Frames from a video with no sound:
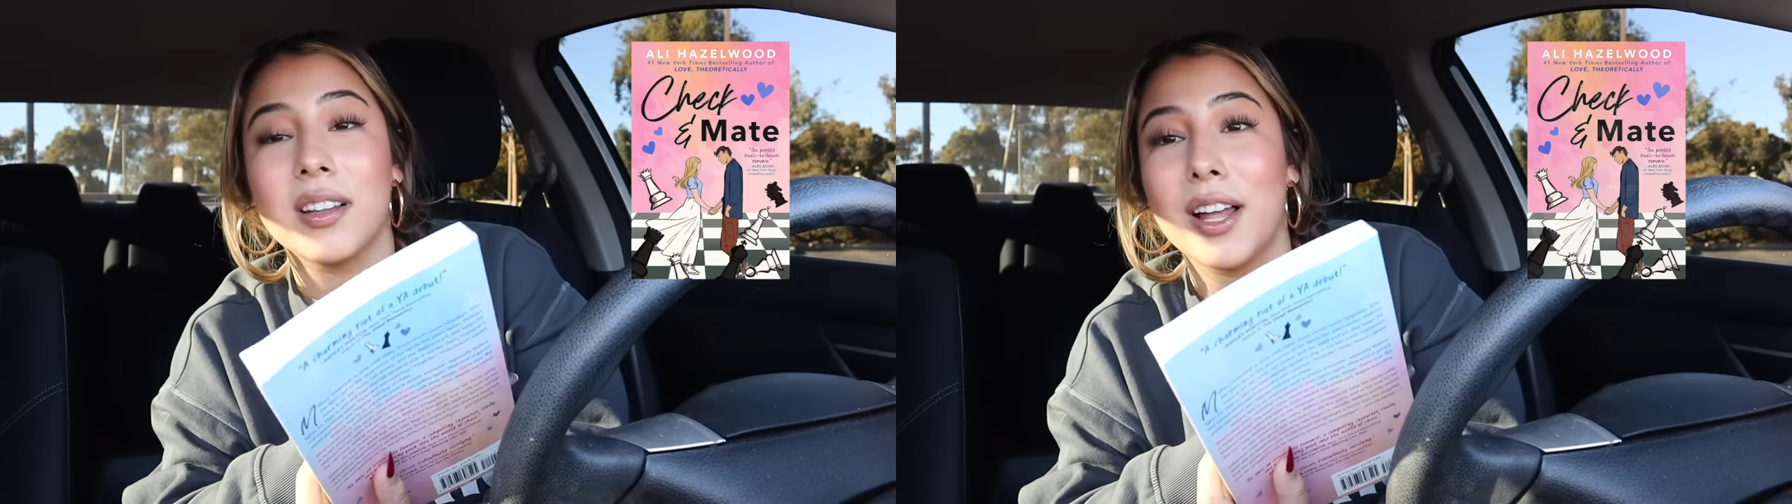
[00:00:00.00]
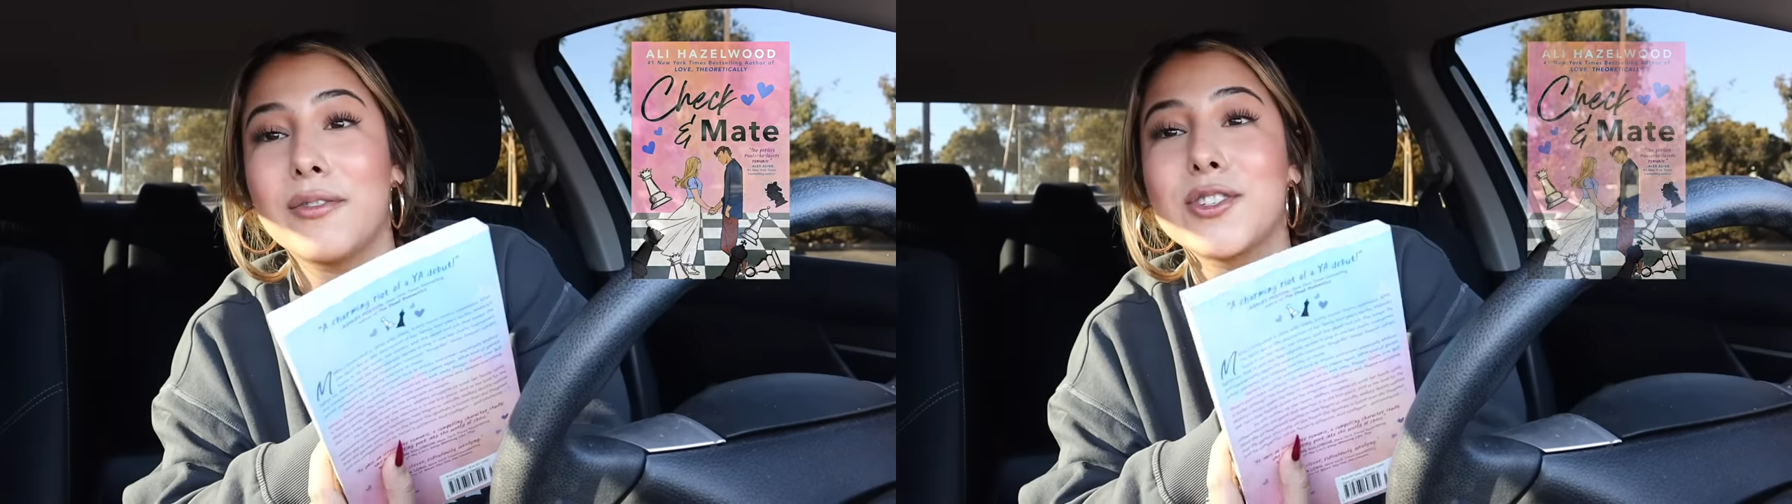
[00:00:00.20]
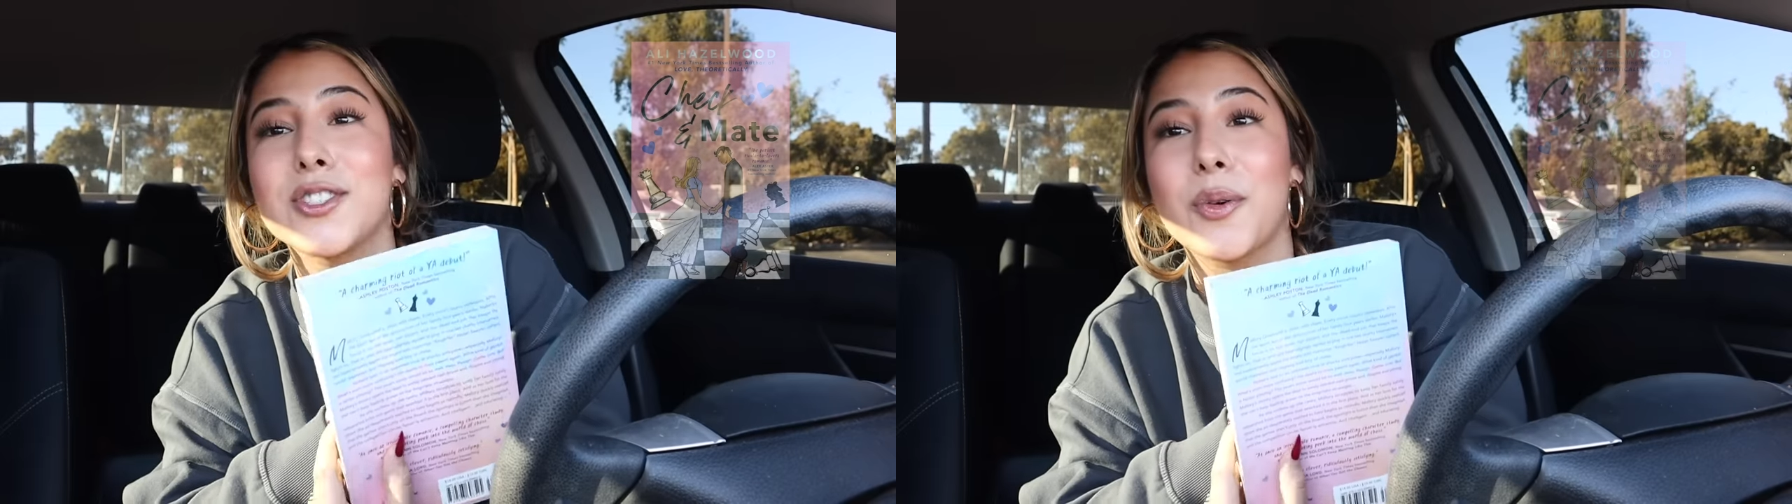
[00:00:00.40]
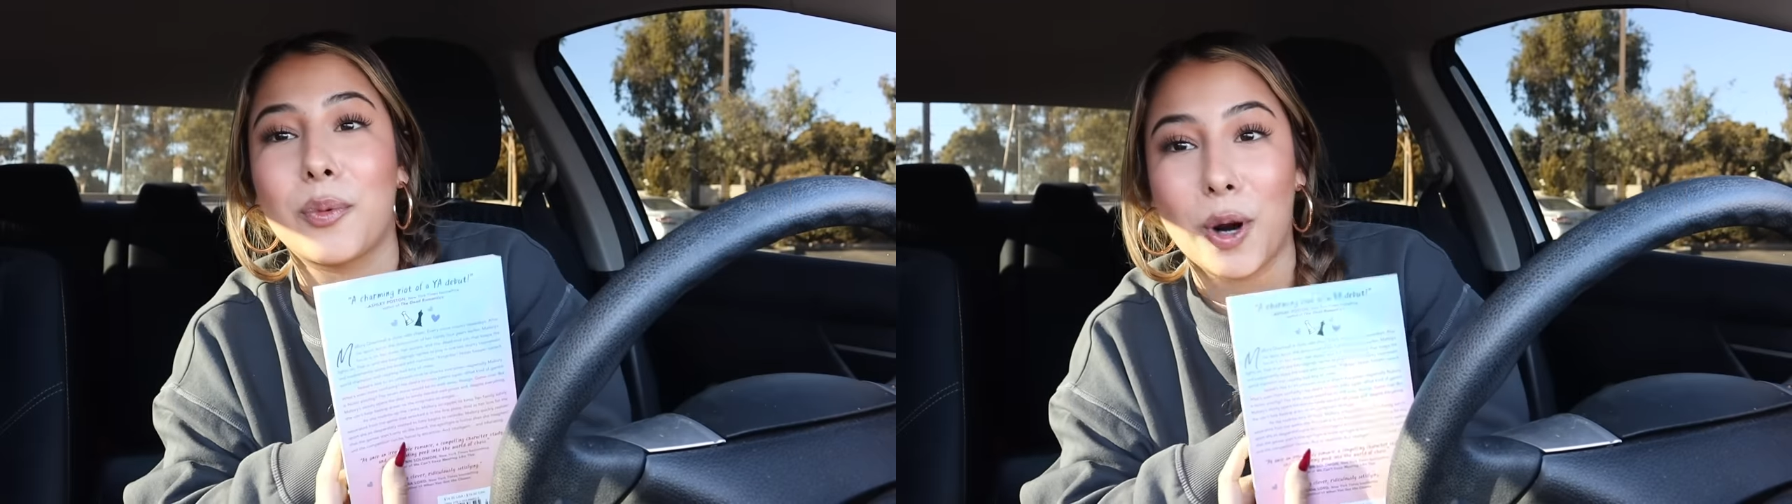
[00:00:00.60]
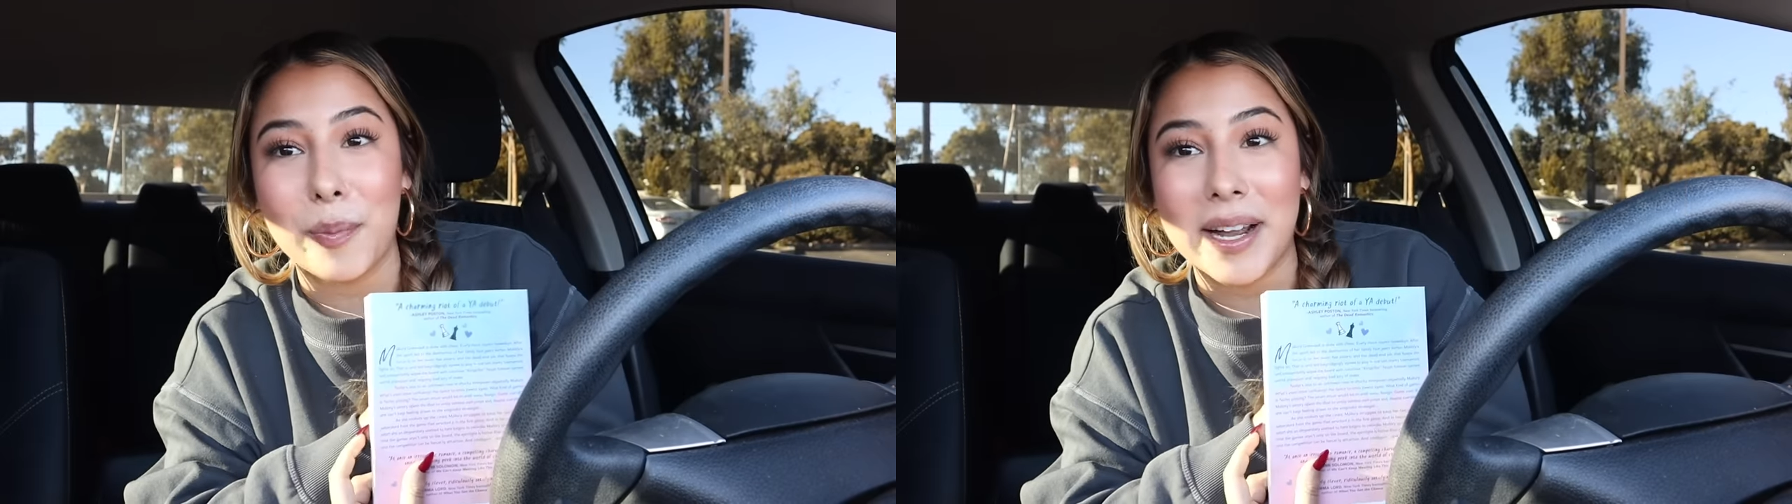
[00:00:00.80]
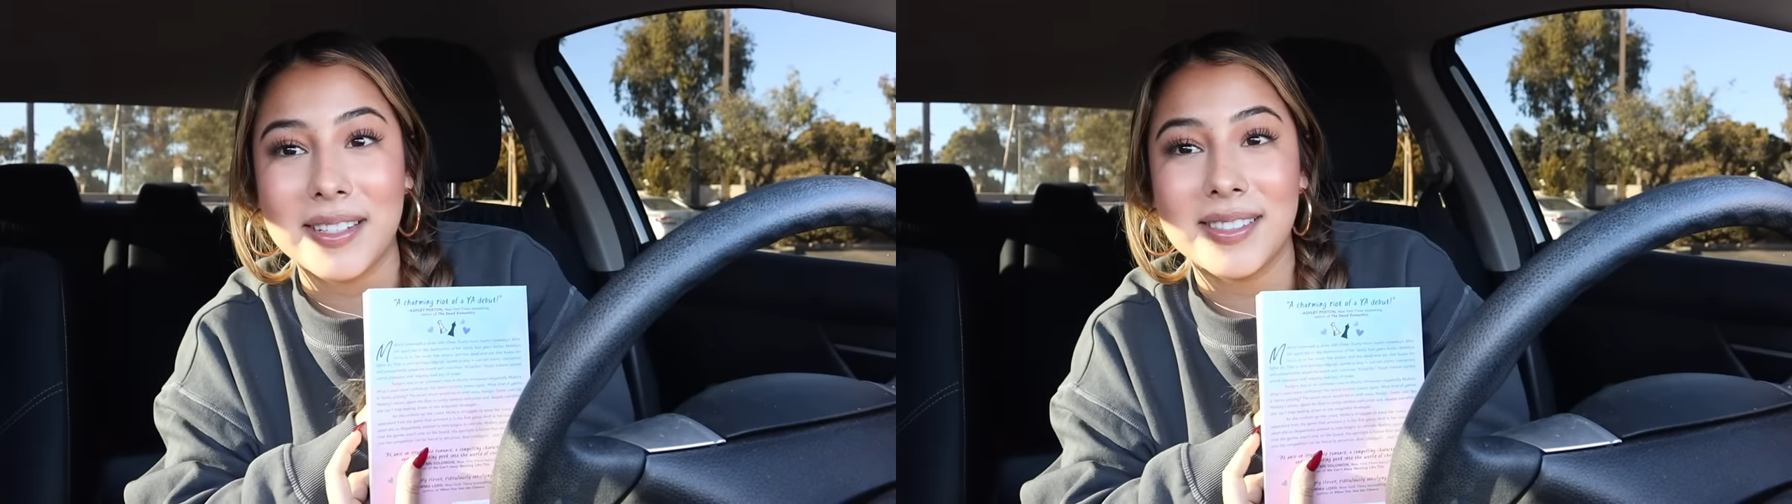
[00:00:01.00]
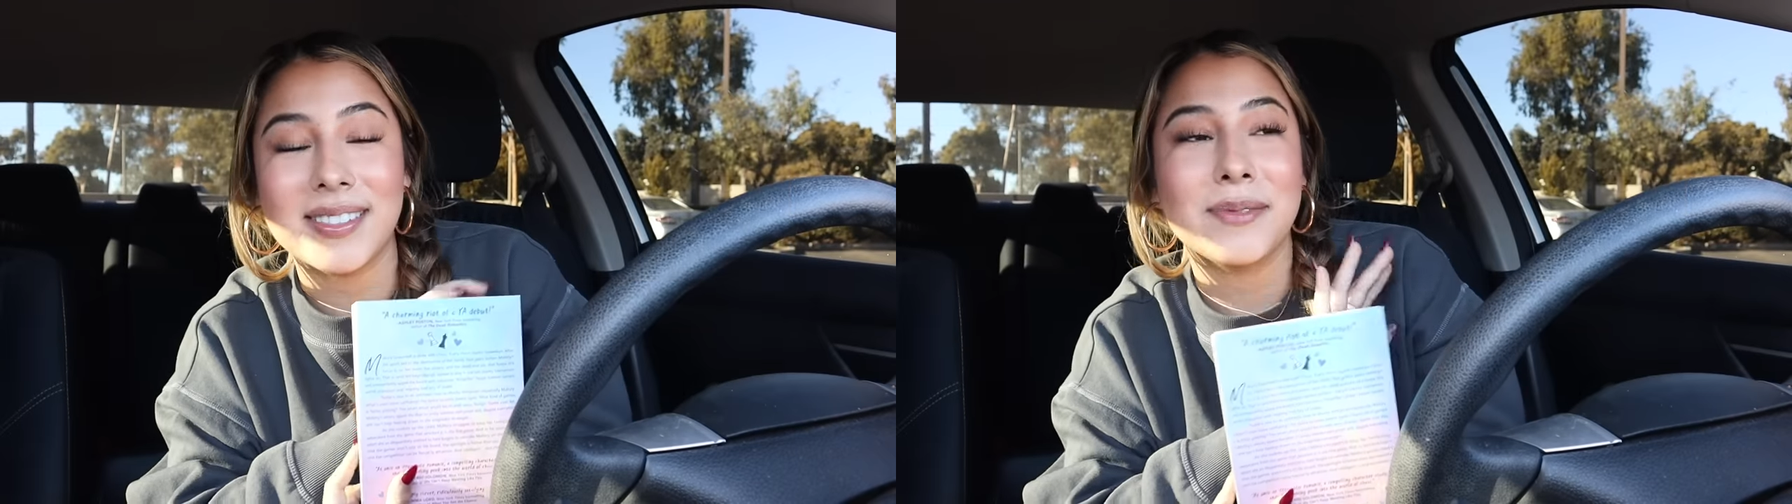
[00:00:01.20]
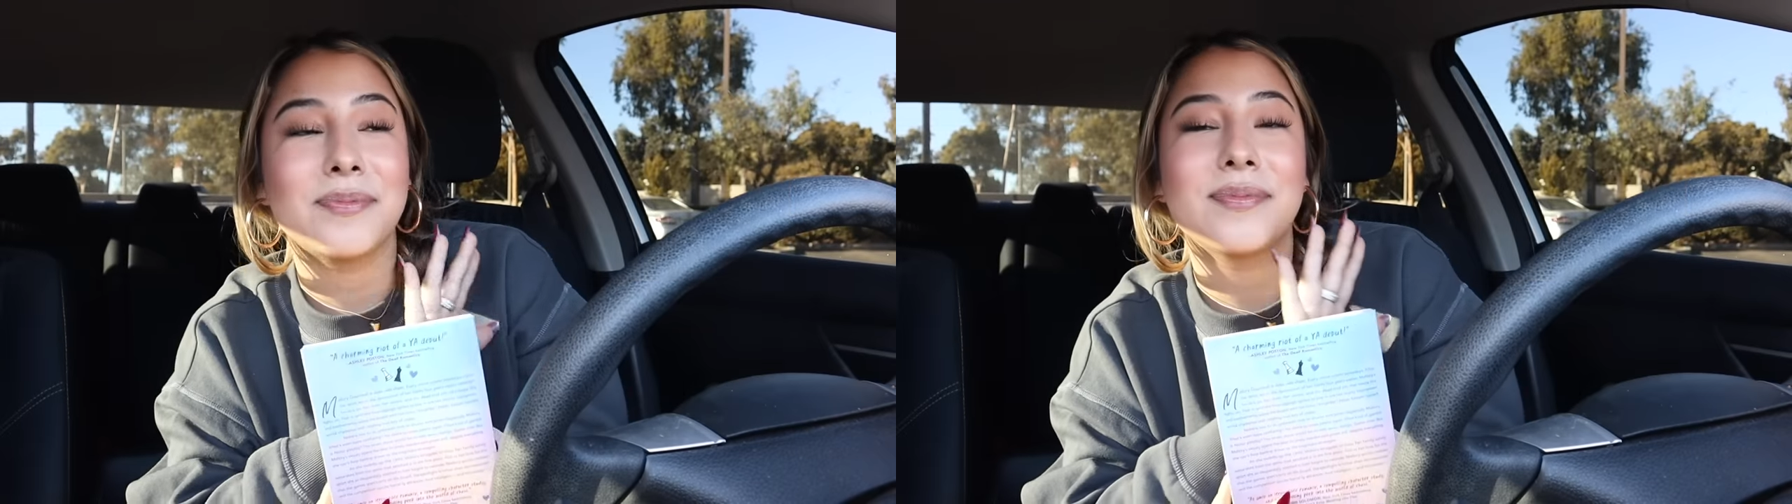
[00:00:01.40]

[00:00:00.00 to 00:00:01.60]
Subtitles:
to lovers romance.